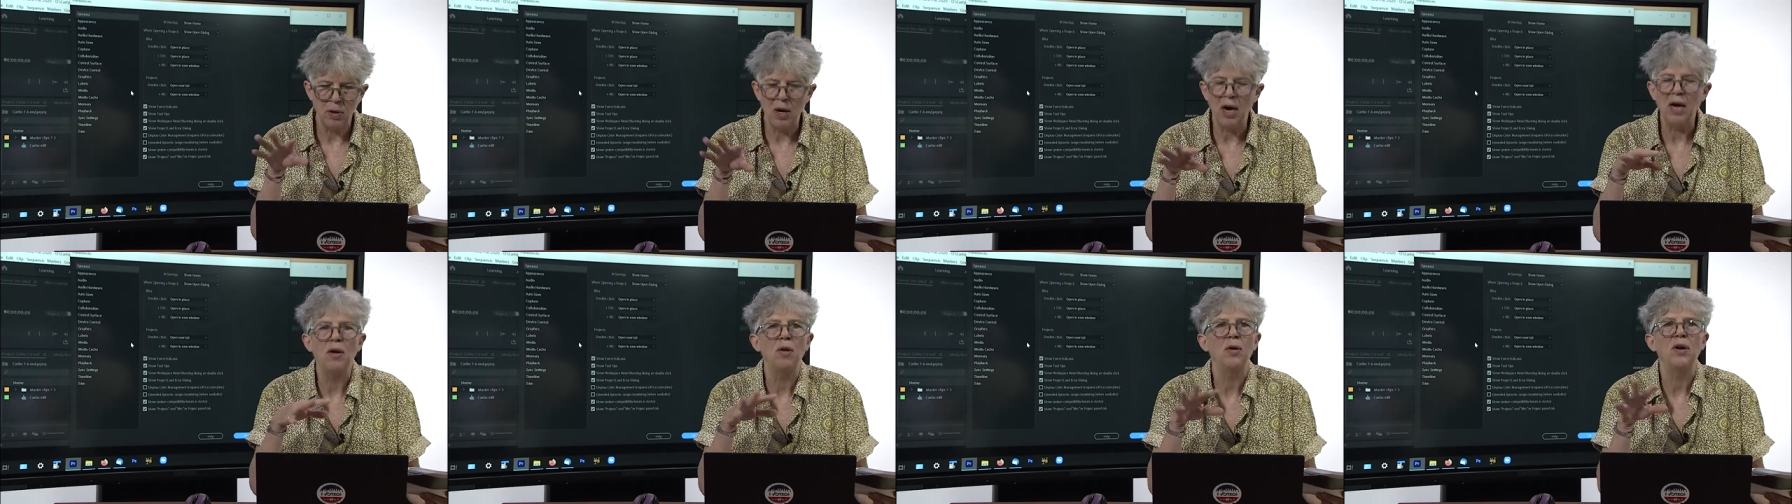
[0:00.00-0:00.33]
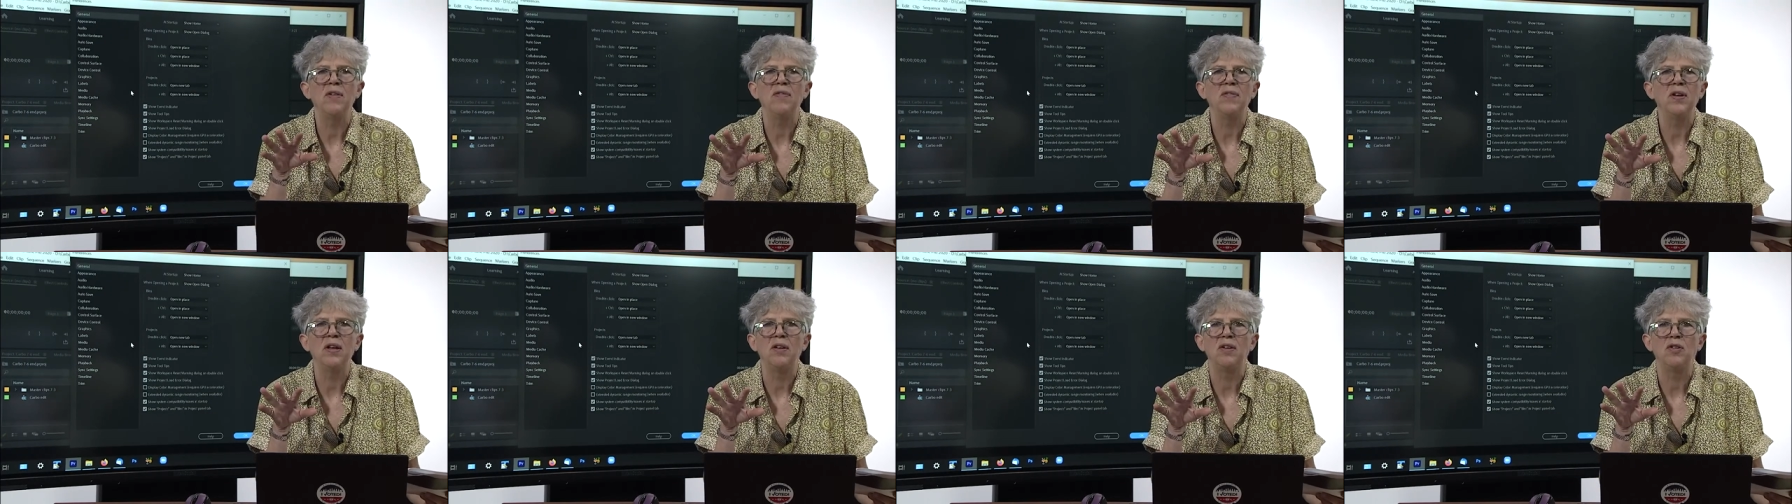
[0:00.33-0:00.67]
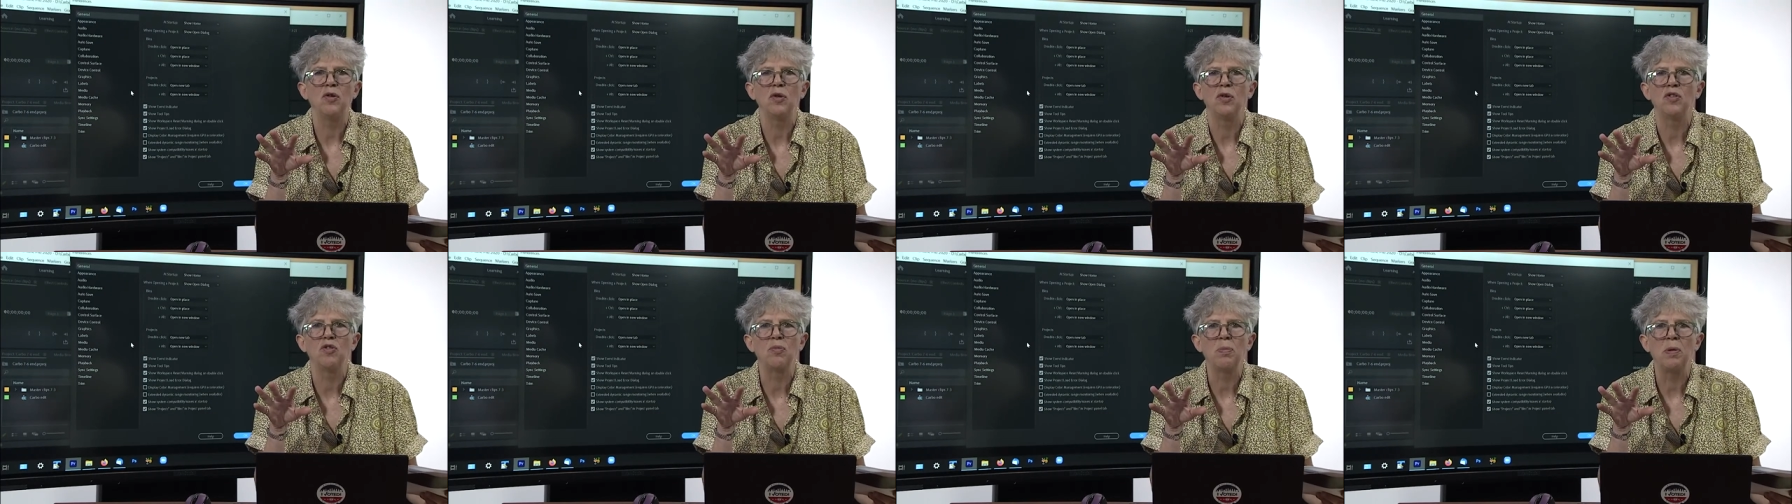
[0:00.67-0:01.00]
I don't even need
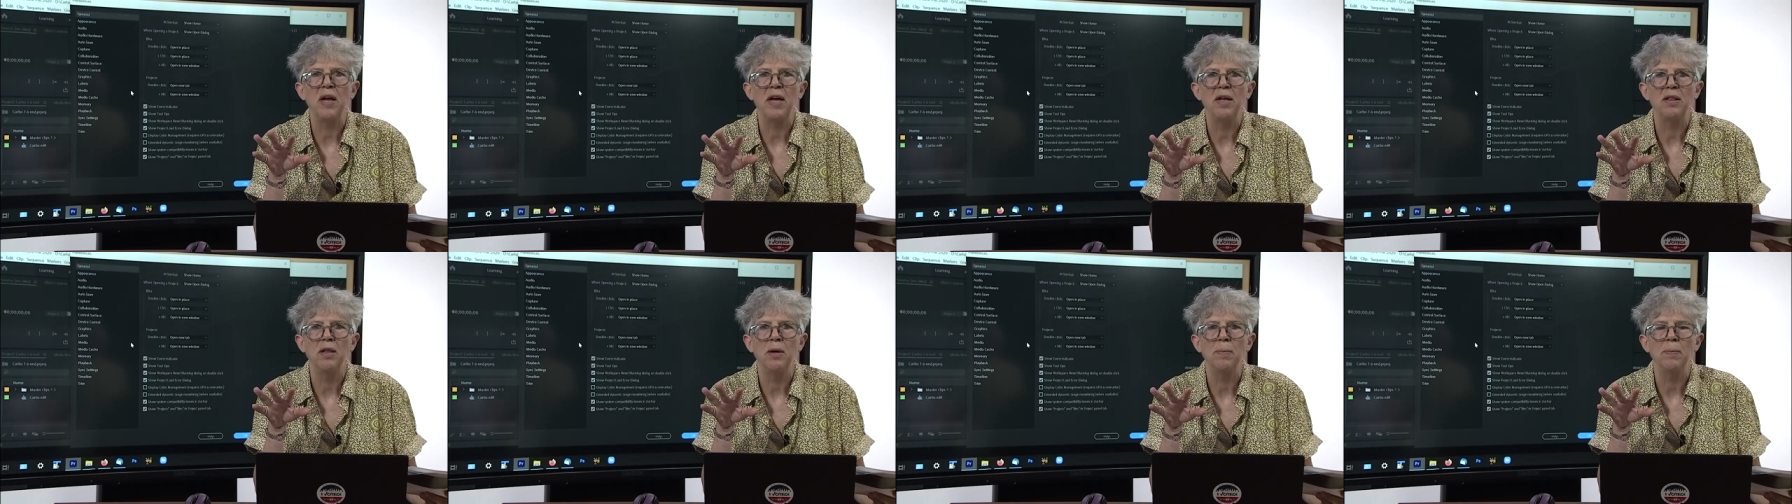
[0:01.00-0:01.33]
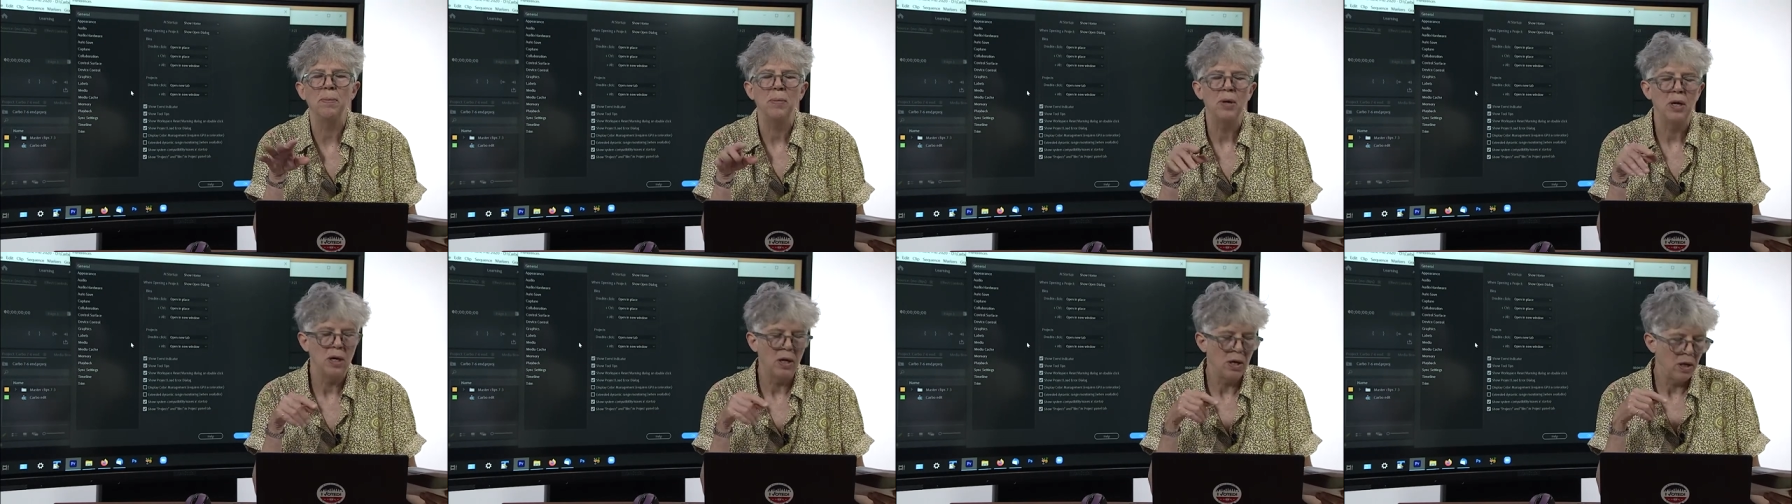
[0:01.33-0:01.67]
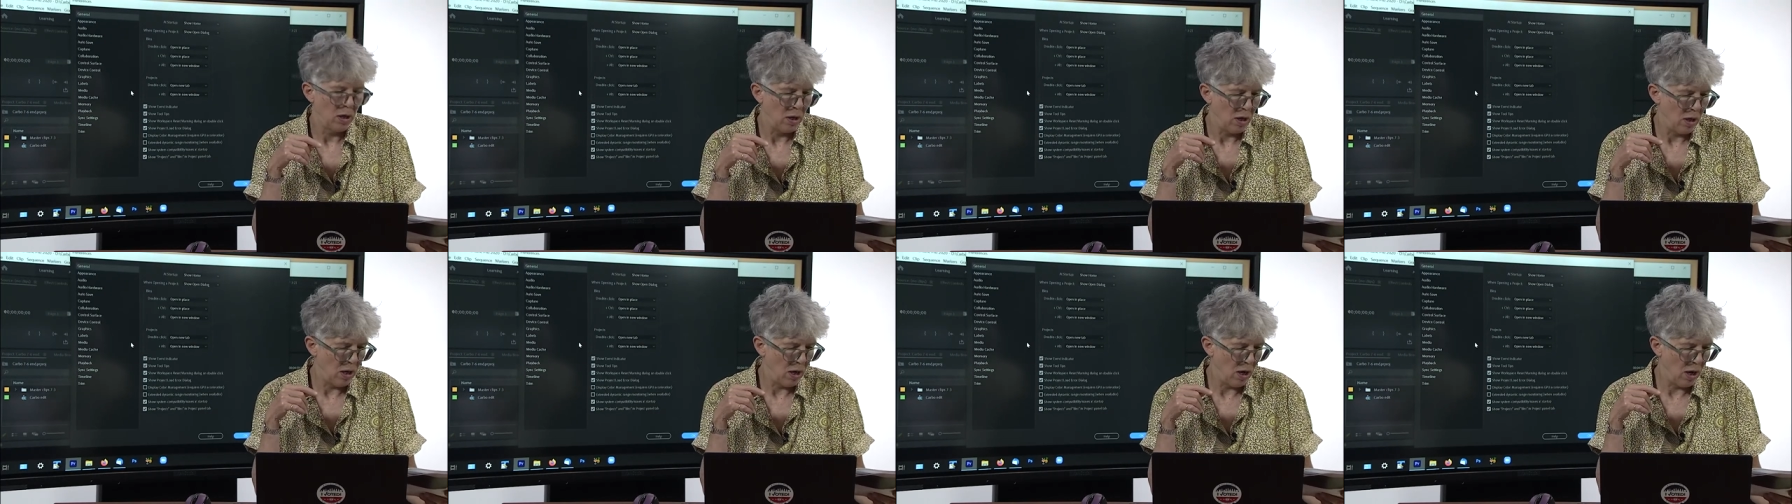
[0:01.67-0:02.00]
to explain them.
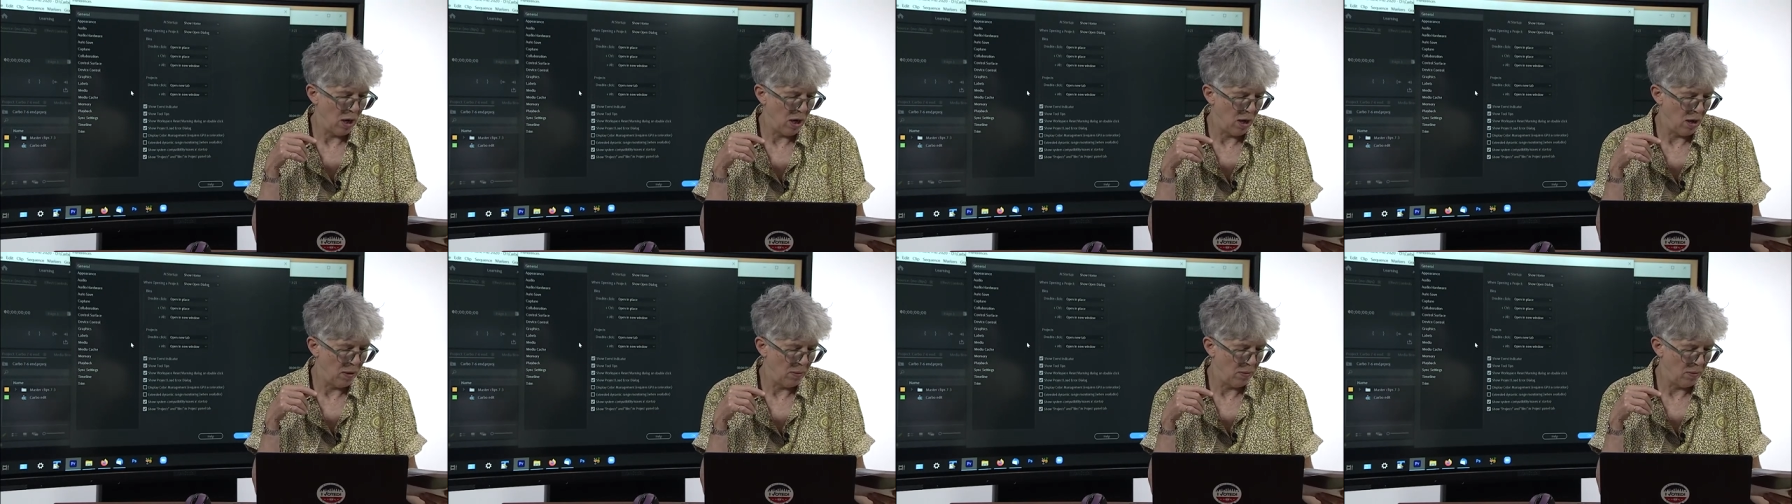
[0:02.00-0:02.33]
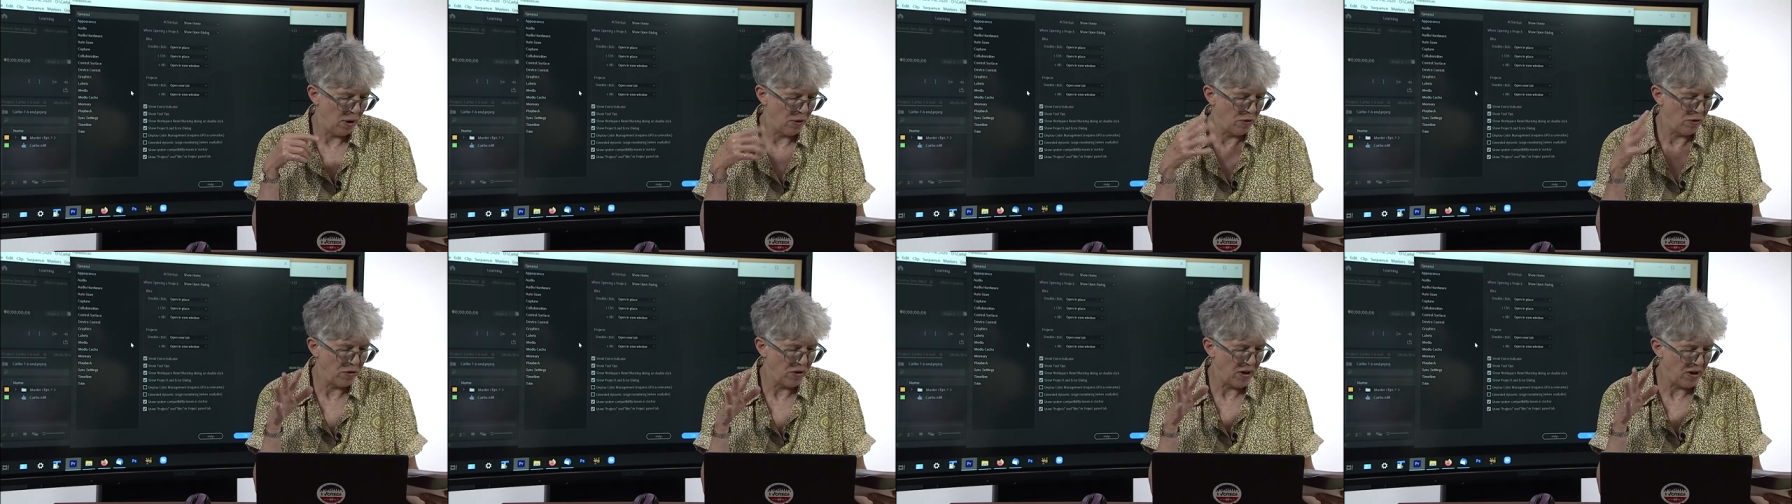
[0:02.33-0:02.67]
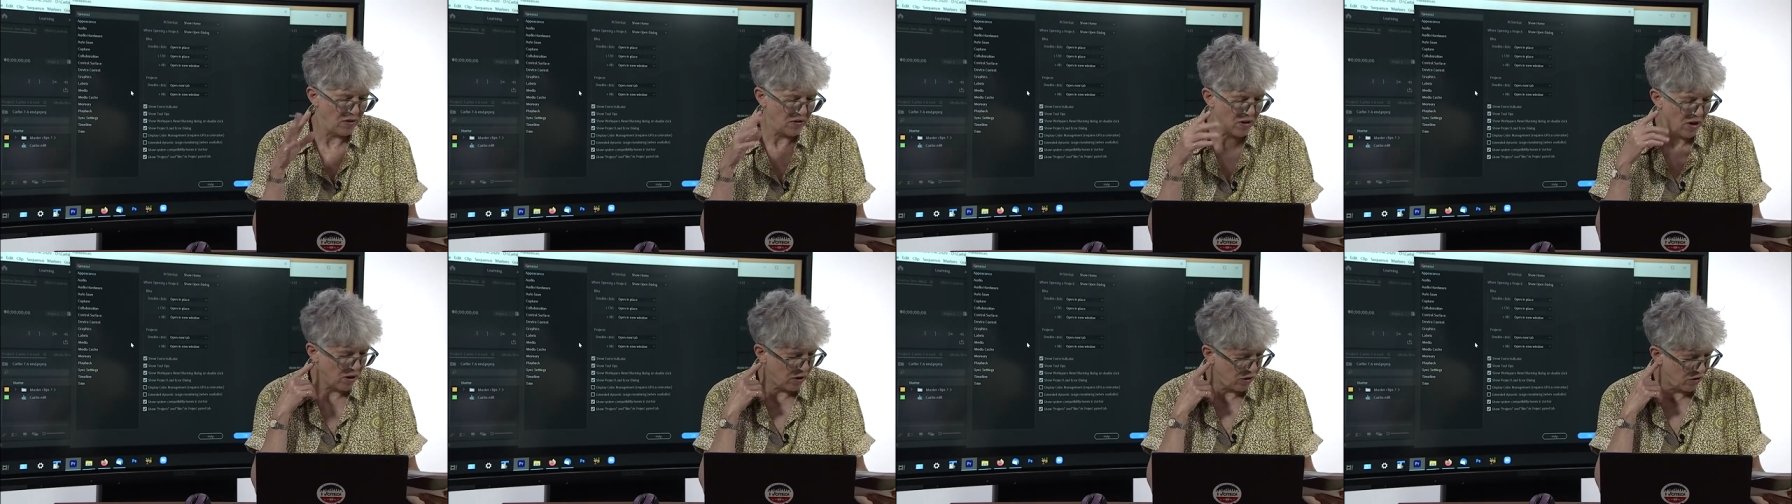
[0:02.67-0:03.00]
Uh, other
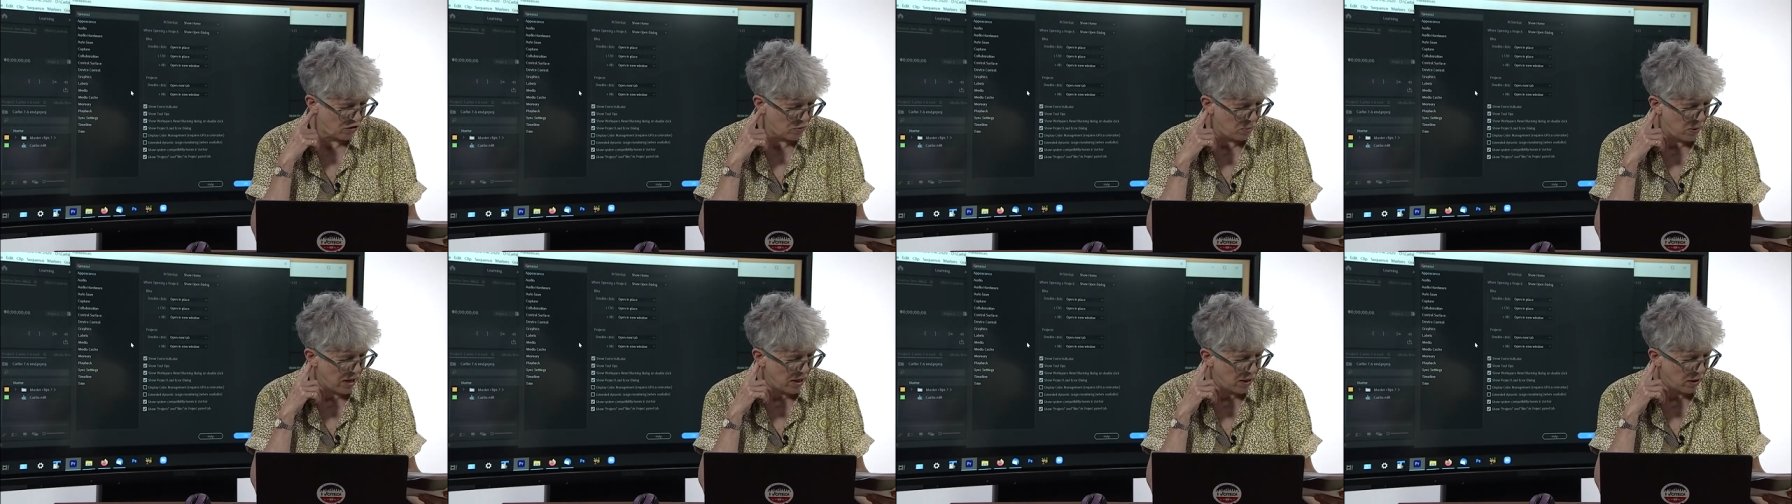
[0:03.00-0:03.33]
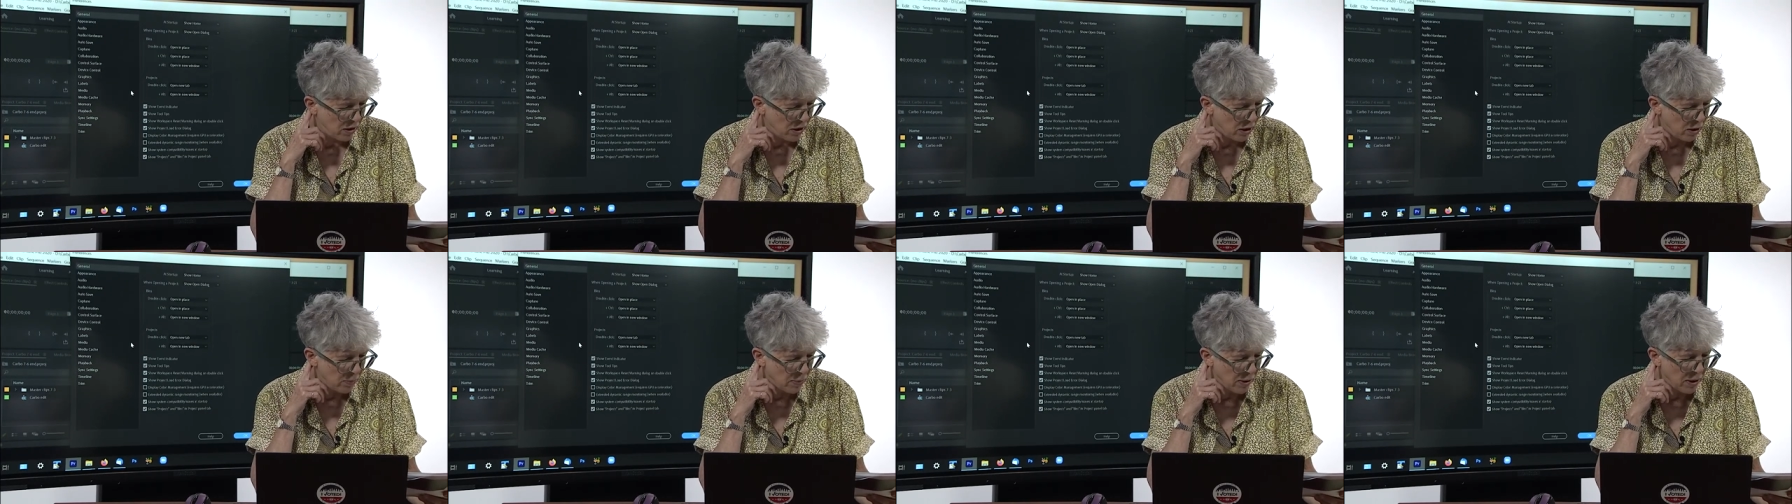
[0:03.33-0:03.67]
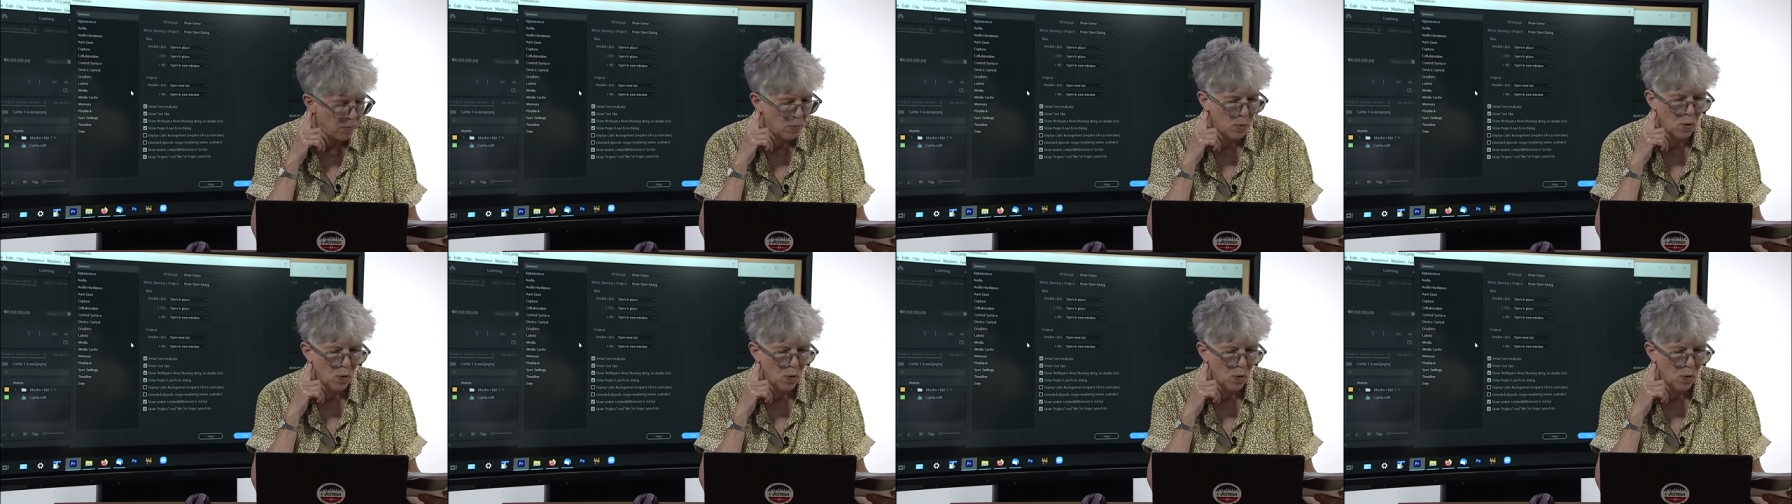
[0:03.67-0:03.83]
things I'll explain a little bit